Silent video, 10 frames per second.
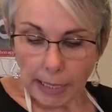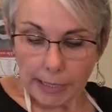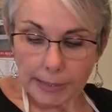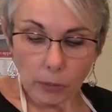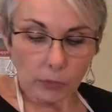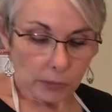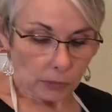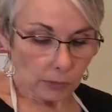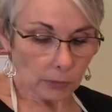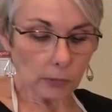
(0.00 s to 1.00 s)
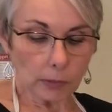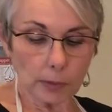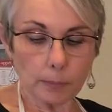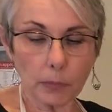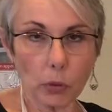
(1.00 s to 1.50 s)
Now, this is
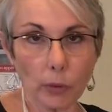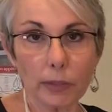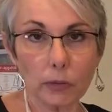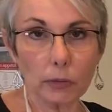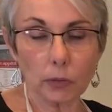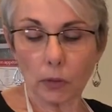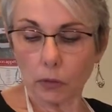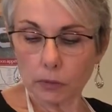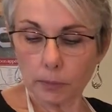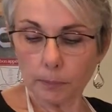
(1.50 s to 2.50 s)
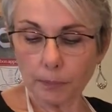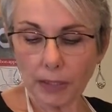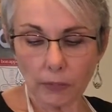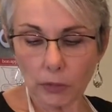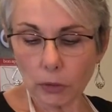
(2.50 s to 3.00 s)
crazy salt.
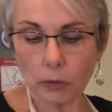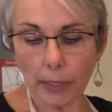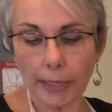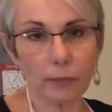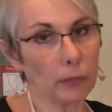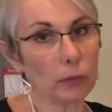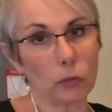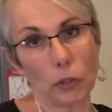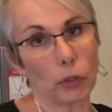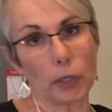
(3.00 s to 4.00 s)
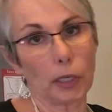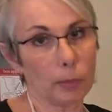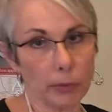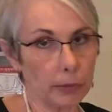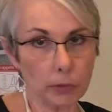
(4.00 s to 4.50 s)
If you don't have this in your
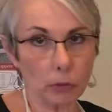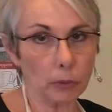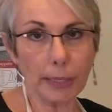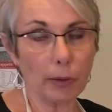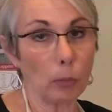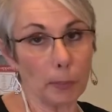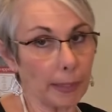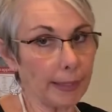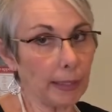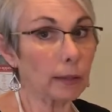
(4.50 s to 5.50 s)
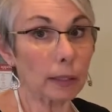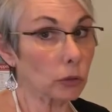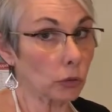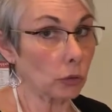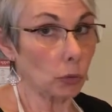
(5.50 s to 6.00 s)
cupboard, don't run out and buy it
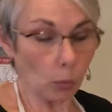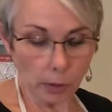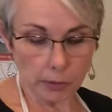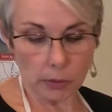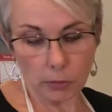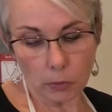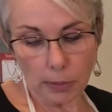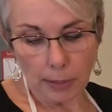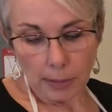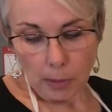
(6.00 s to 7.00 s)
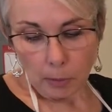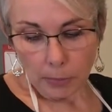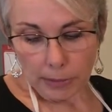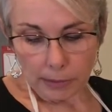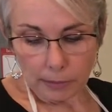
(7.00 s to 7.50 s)
unless you want to.
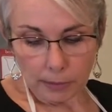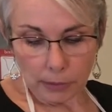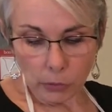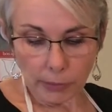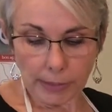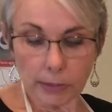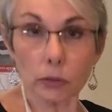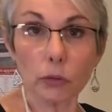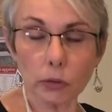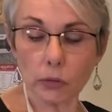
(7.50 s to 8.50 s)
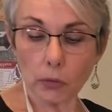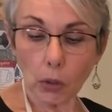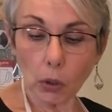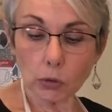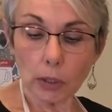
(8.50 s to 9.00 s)
But the ingredients are
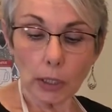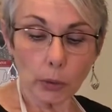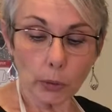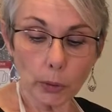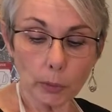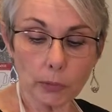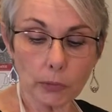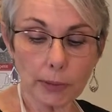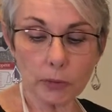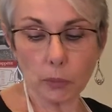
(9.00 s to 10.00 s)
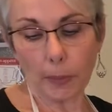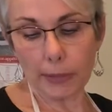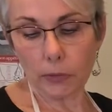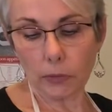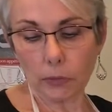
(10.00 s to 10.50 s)
salt, herbs, and
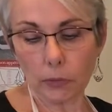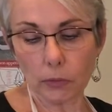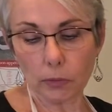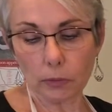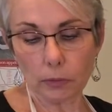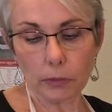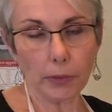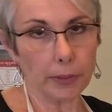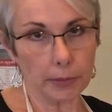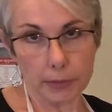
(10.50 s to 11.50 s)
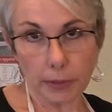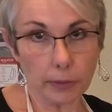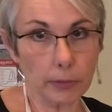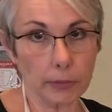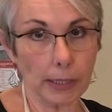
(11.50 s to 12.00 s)
spices. They're not going to tell
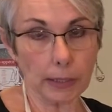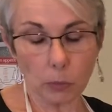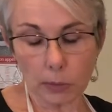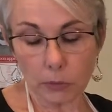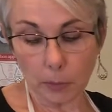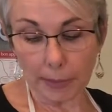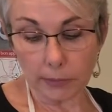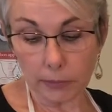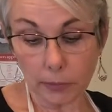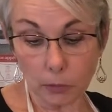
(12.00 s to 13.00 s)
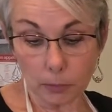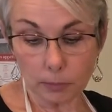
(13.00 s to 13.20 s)
you exactly what spices.